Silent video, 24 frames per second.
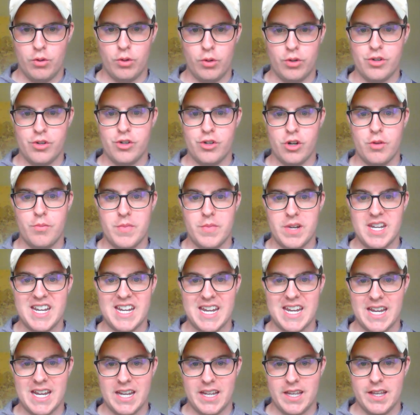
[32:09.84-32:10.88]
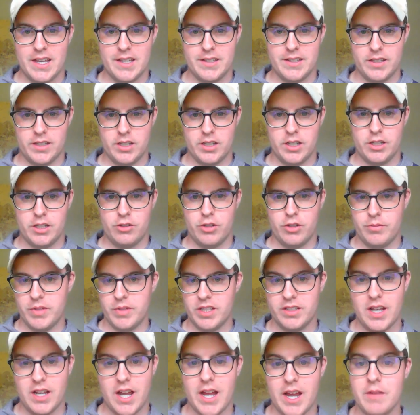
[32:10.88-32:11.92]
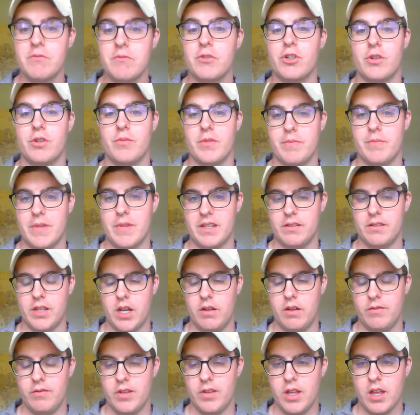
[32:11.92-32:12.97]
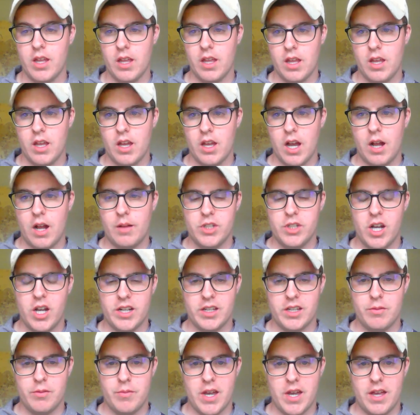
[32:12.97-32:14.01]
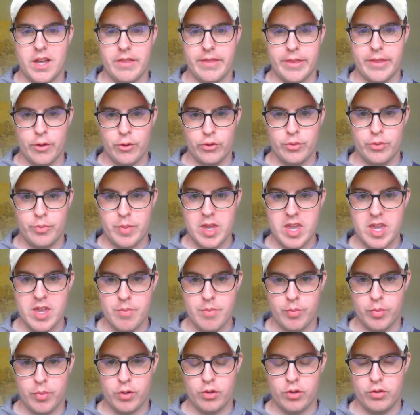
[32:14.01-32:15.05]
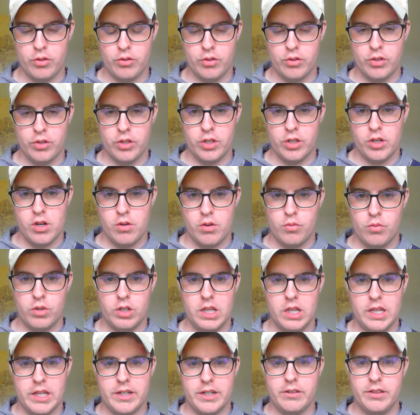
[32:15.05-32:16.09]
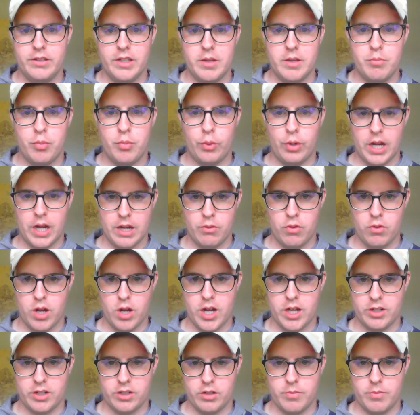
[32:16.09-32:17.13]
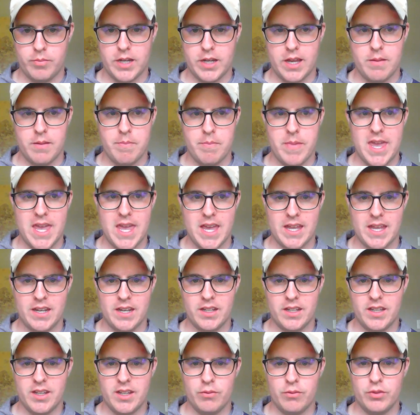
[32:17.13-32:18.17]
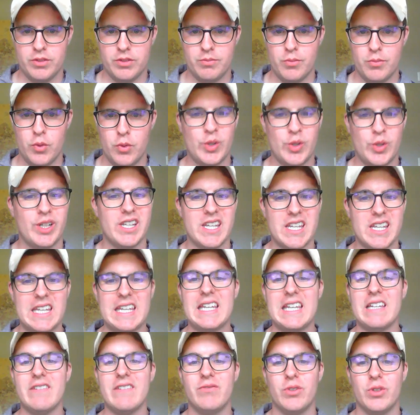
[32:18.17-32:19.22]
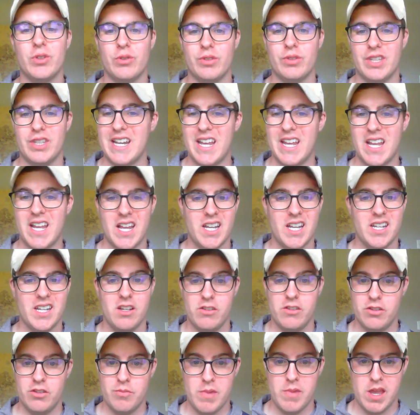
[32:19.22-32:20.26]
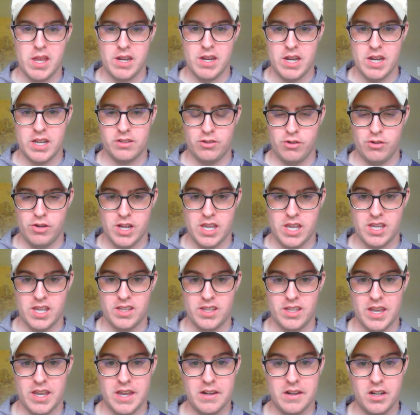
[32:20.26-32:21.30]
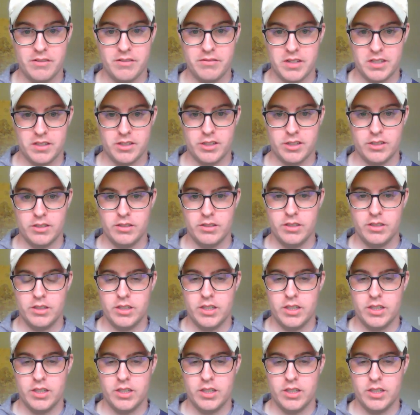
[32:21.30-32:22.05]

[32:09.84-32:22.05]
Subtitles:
Or Germany as a country, because I'm German myself. I'm talking about those people were literally brainwashed by a man that was more evil than any other man in history, Adolf Hitler.